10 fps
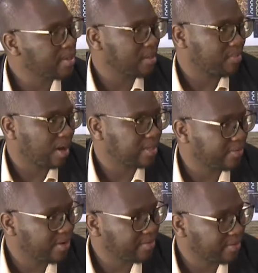a price
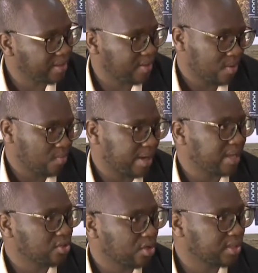for everything. Would I
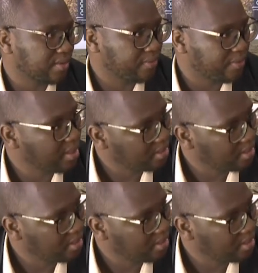judge her for it?